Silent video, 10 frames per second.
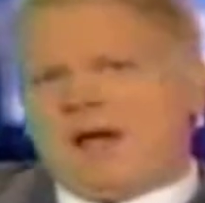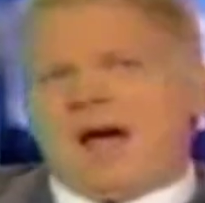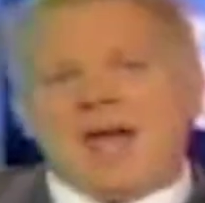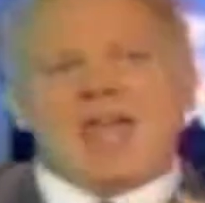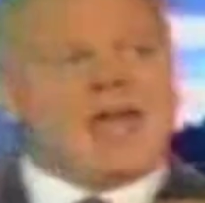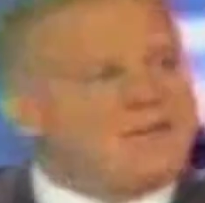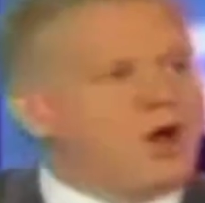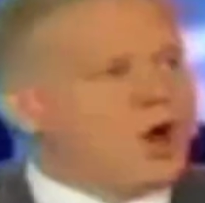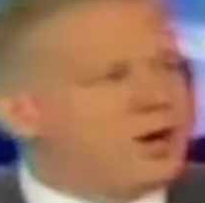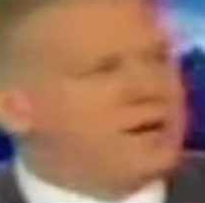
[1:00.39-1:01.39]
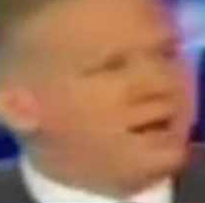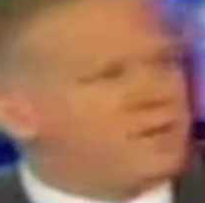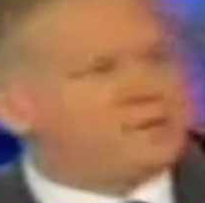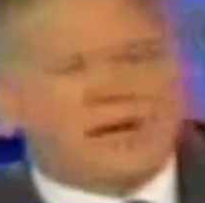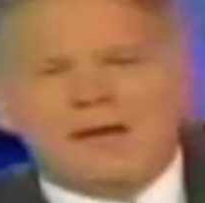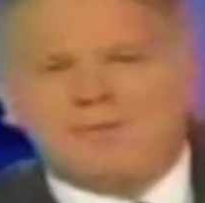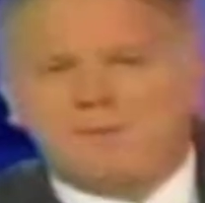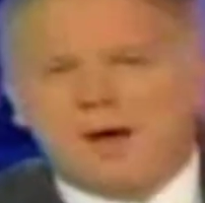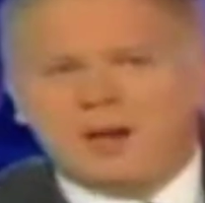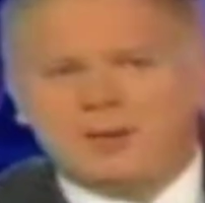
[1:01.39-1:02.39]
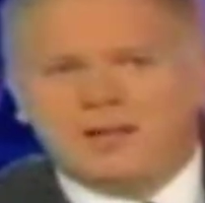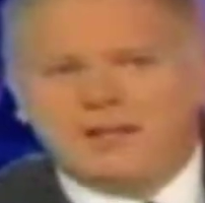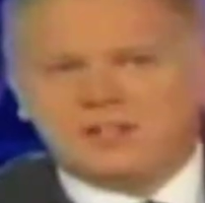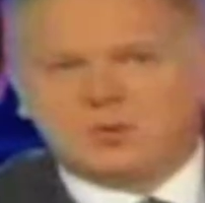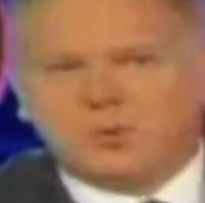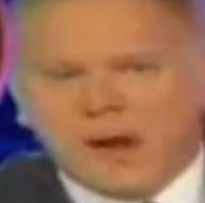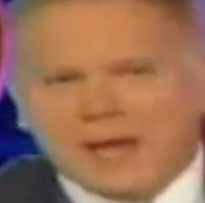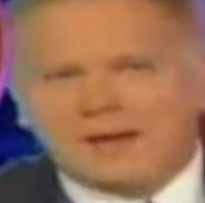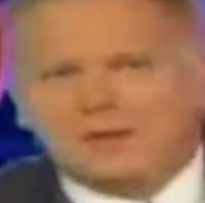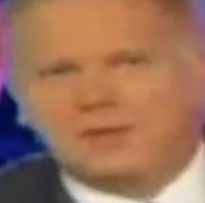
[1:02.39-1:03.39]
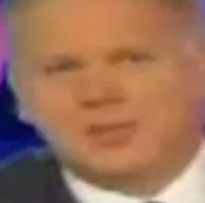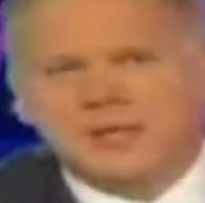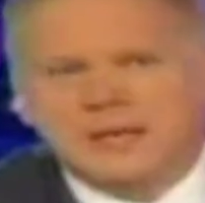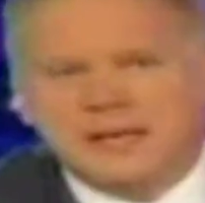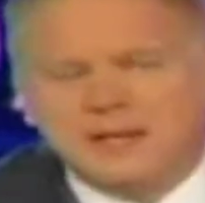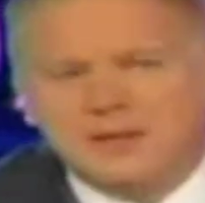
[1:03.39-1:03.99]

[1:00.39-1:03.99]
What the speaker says: I have a hard enough time following these radicals in